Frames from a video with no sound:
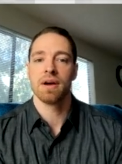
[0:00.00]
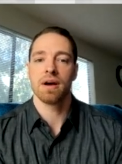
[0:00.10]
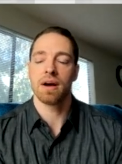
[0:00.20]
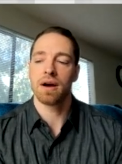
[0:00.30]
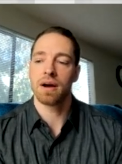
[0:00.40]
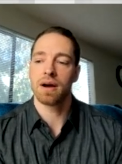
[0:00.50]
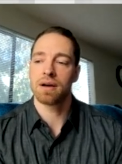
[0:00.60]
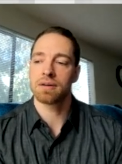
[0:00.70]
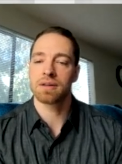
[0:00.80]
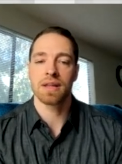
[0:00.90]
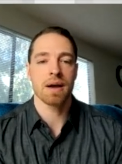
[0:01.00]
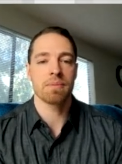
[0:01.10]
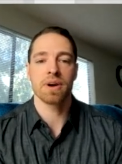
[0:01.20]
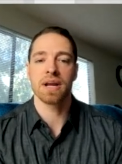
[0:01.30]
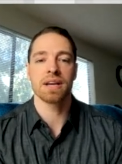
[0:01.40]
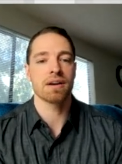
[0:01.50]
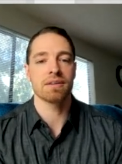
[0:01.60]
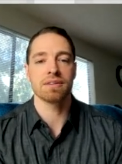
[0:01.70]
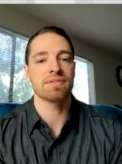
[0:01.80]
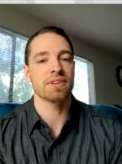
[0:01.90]
uh, collaborating on
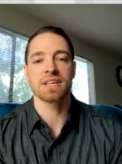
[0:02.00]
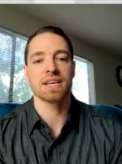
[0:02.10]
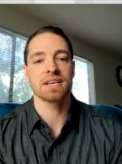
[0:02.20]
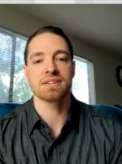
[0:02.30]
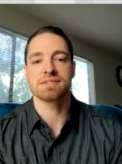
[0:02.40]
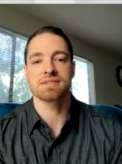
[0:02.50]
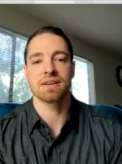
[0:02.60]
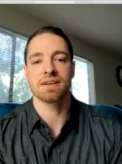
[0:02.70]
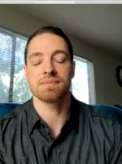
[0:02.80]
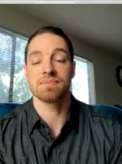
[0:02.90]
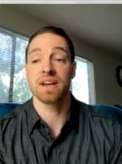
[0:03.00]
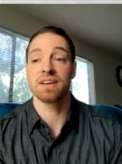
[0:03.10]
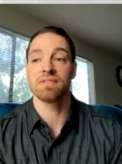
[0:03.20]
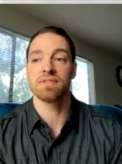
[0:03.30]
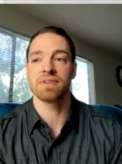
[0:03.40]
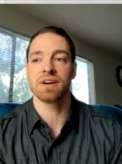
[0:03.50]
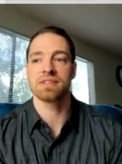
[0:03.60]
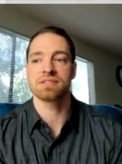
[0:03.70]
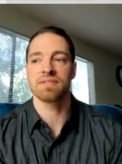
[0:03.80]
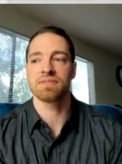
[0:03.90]
different things um, many of
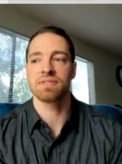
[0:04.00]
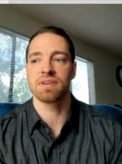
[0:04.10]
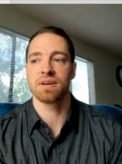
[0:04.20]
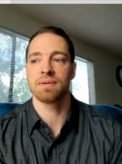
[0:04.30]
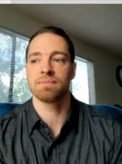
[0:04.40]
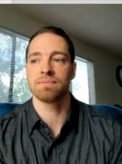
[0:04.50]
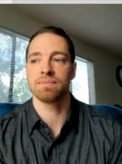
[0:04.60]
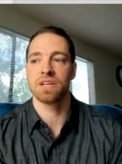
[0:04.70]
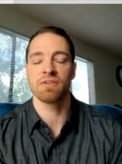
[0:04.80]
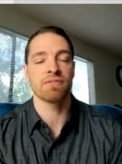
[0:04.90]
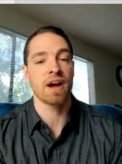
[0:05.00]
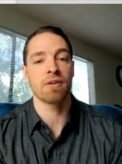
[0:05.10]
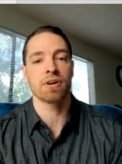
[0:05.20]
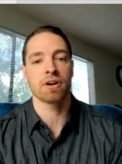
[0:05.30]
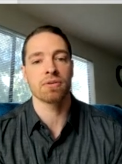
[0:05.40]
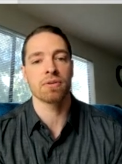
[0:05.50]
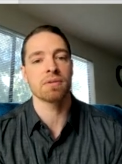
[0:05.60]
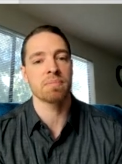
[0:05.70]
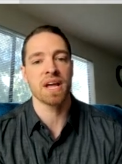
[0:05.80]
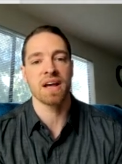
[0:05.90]
us have um, you know found our career
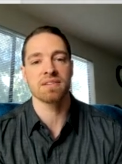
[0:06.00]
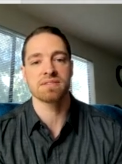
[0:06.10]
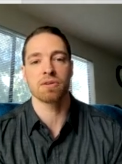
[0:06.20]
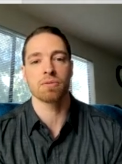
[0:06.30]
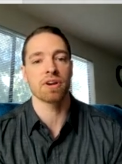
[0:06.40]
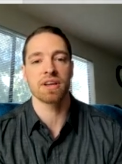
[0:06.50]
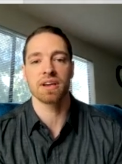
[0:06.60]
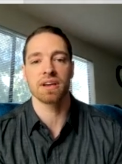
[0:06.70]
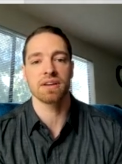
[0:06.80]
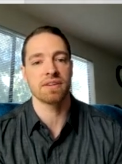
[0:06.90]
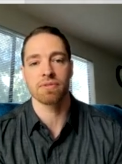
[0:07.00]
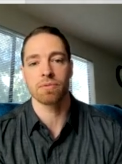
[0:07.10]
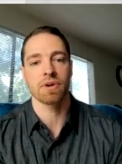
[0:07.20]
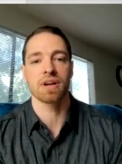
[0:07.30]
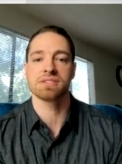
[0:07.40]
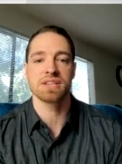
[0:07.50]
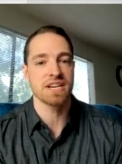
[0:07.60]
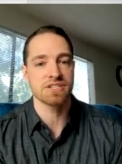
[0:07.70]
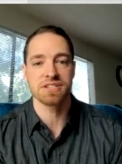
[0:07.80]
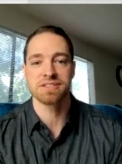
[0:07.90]
paths and are working at different
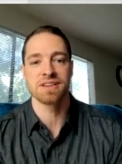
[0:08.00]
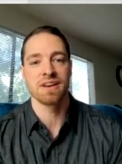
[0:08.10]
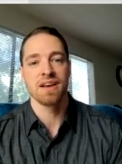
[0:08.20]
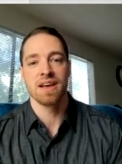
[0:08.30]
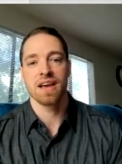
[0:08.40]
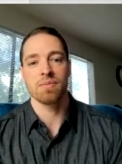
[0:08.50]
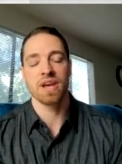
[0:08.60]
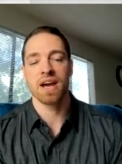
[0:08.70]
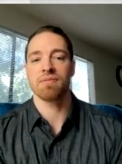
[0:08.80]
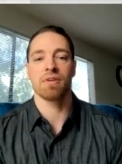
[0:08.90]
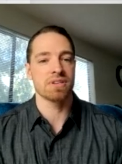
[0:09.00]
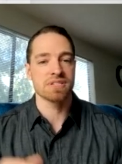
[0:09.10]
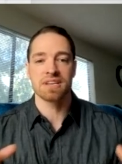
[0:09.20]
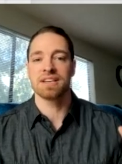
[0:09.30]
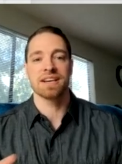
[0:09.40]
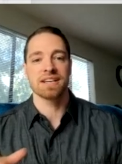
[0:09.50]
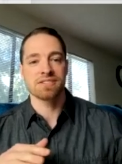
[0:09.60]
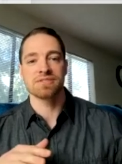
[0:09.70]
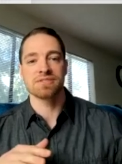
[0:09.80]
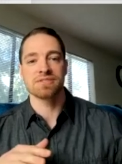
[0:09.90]
organizations and we have all these
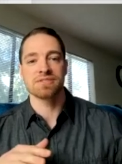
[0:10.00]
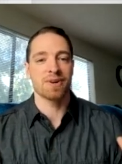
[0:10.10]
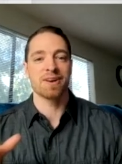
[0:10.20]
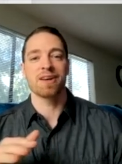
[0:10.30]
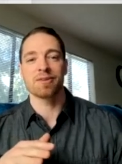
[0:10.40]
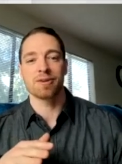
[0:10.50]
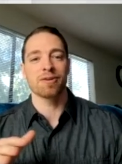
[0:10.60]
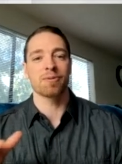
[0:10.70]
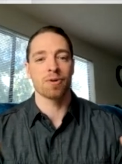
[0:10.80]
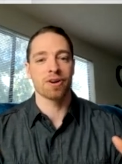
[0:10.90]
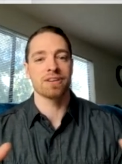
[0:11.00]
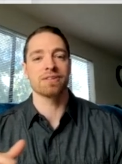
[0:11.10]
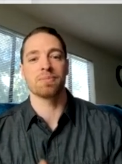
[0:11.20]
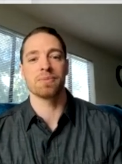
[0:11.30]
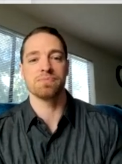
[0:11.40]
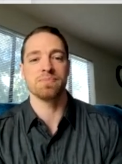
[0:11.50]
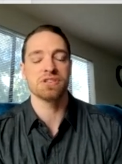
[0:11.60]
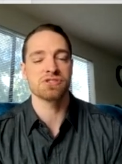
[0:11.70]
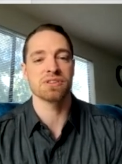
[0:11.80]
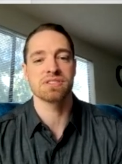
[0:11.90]
connections with one another and are working to
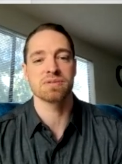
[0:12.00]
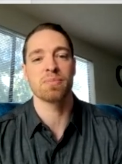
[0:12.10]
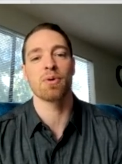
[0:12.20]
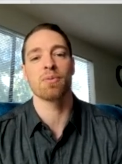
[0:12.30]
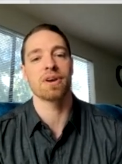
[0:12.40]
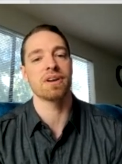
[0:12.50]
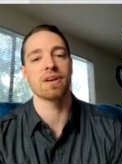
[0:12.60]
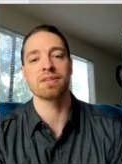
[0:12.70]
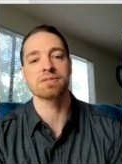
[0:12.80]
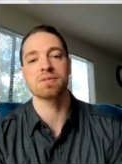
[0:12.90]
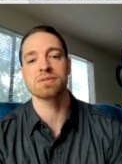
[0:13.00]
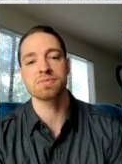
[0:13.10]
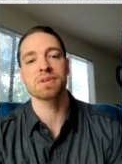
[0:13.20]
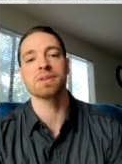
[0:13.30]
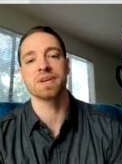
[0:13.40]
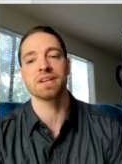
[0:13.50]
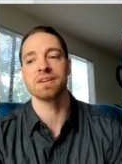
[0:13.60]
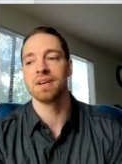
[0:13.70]
mutually support one another. So it's really been